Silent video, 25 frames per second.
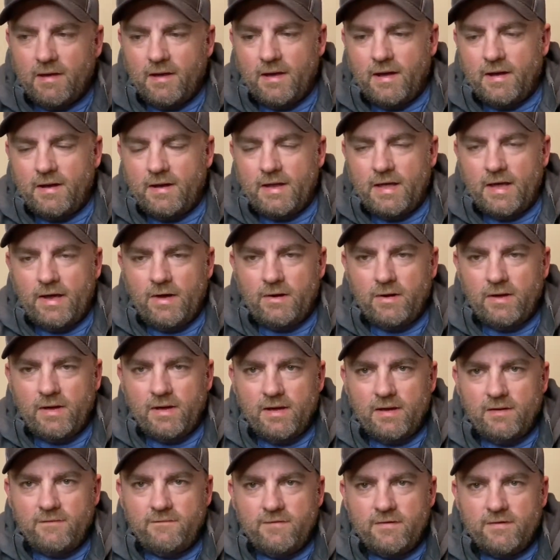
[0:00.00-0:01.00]
now
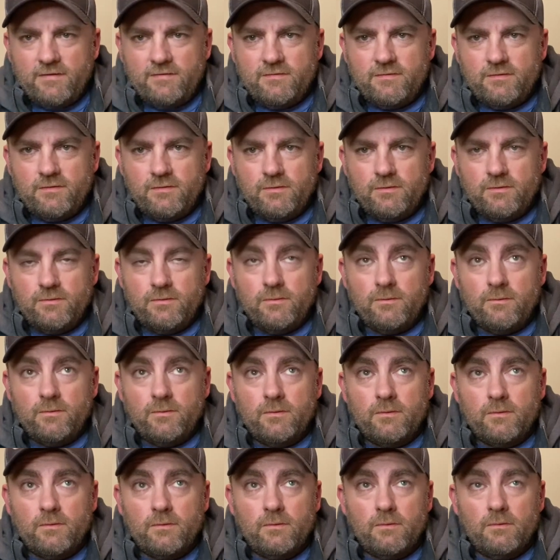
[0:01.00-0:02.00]
have issue,
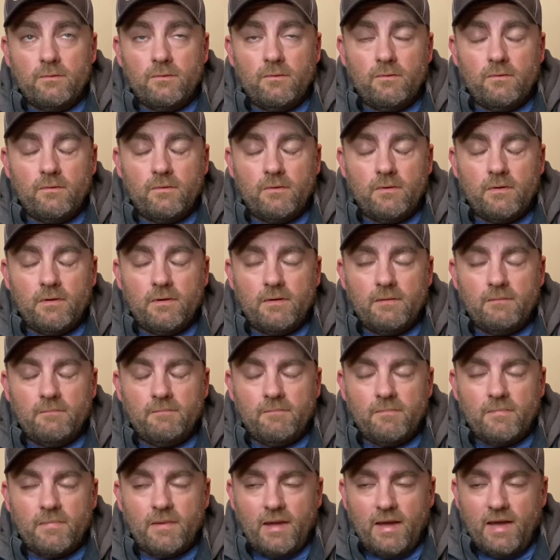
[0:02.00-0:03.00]

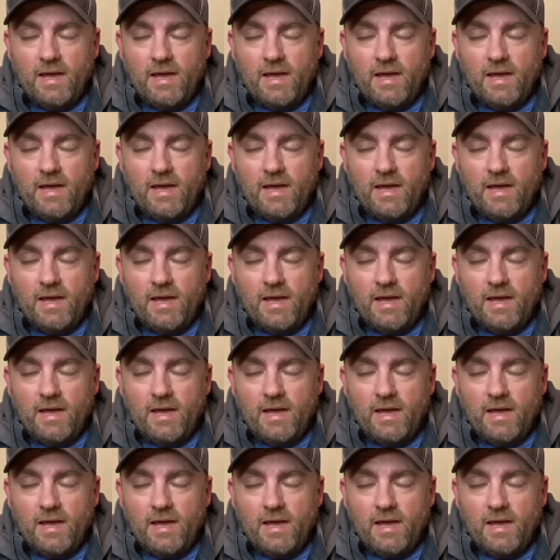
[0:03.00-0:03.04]
I